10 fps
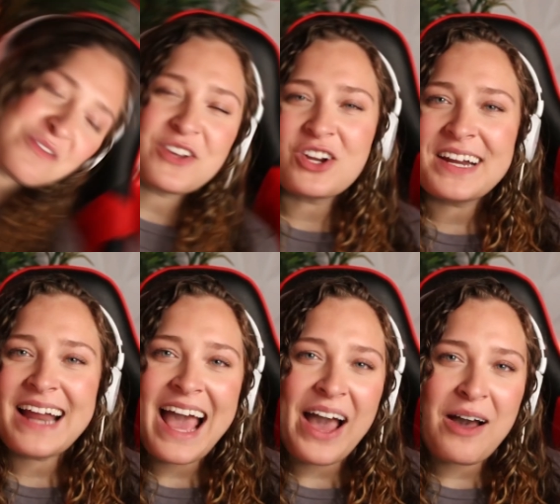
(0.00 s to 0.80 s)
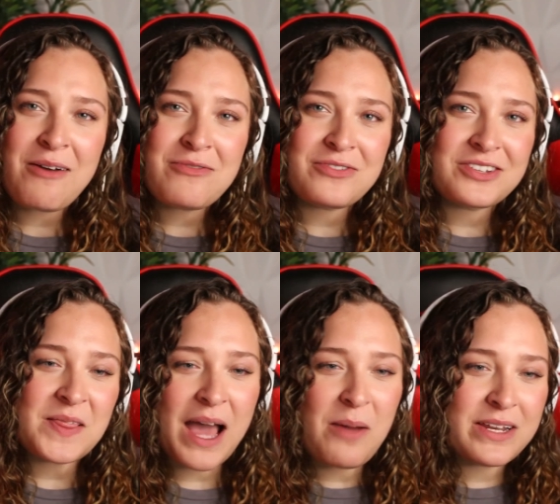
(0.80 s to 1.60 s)
If you're gonna have
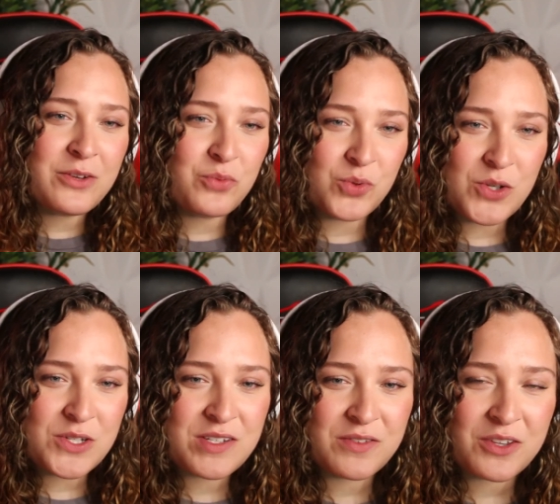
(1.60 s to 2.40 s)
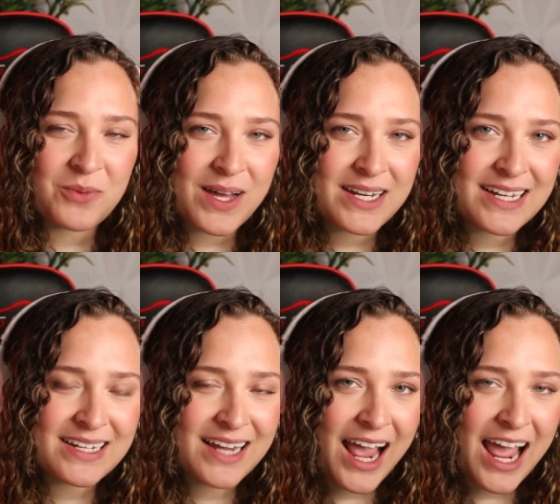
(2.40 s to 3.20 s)
that many rules for the
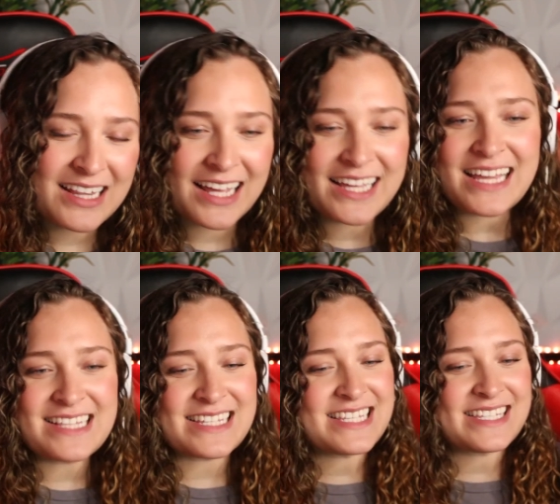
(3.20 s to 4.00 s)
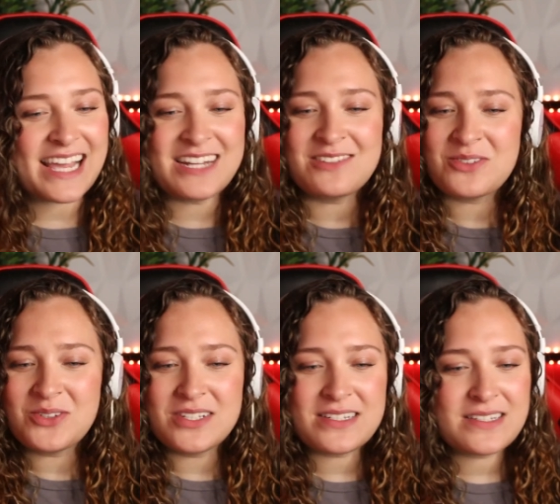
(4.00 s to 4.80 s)
wedding, and like insane
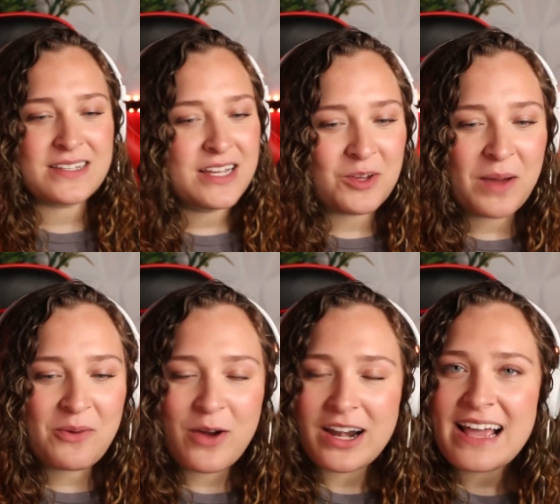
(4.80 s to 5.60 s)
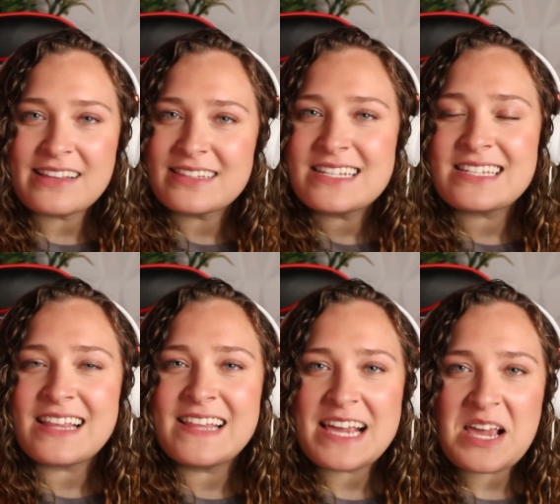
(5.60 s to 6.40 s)
rules, you might wanna at least
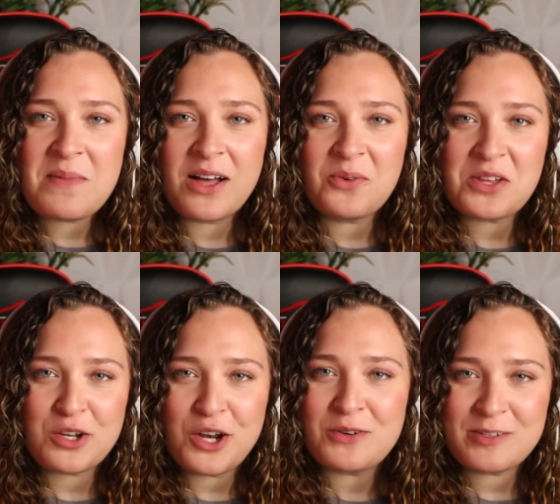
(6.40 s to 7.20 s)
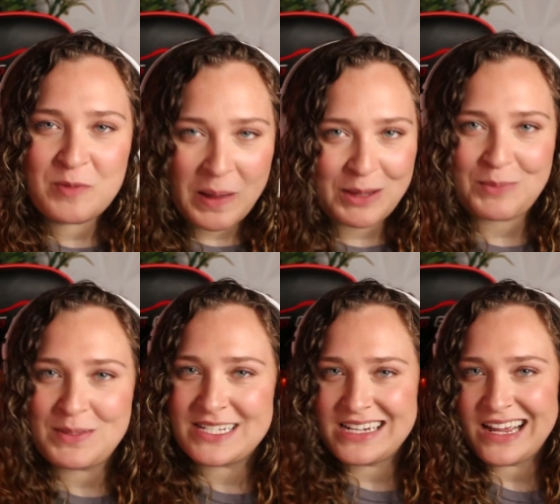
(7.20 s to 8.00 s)
send the email with no spelling
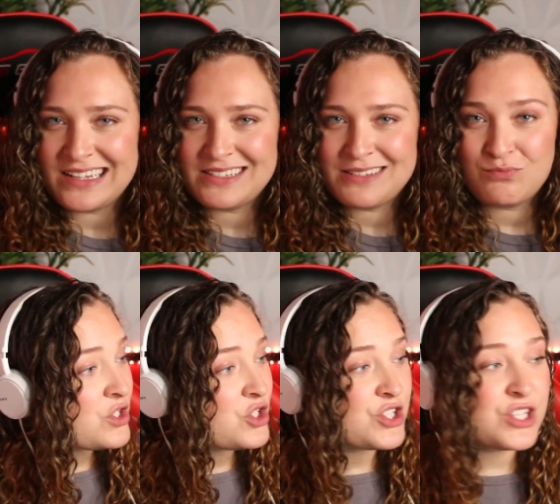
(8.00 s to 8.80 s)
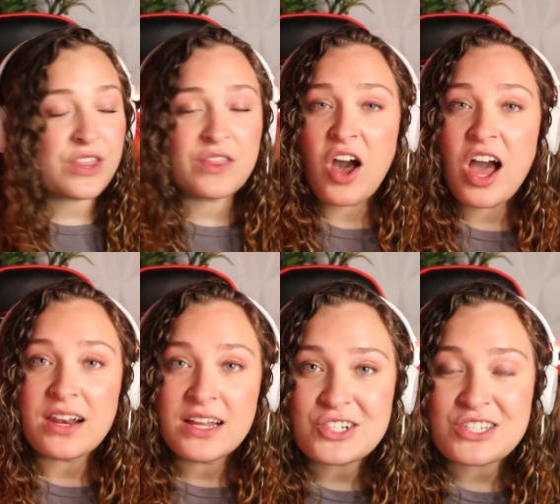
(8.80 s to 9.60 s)
mistakes. It's just a
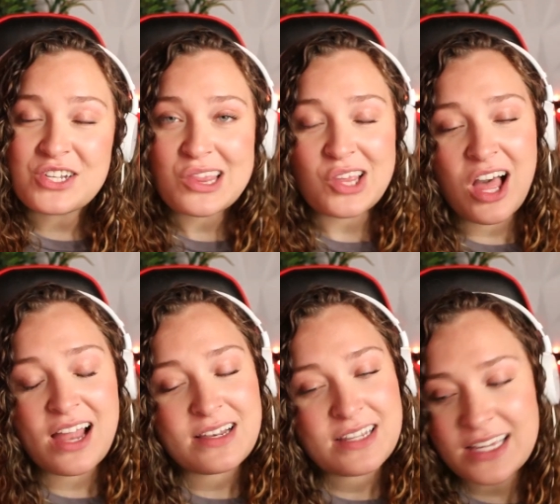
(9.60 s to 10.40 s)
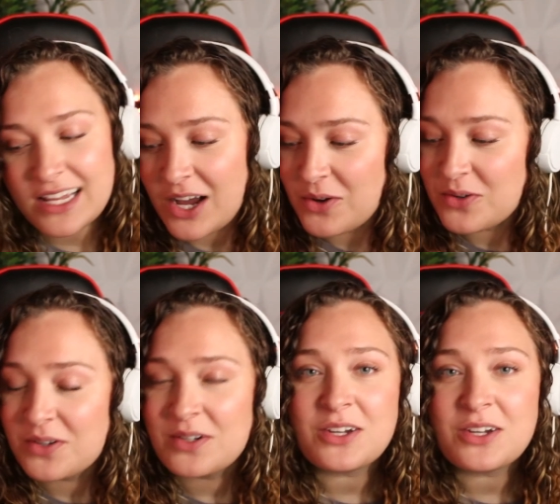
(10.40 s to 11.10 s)
thought, you know?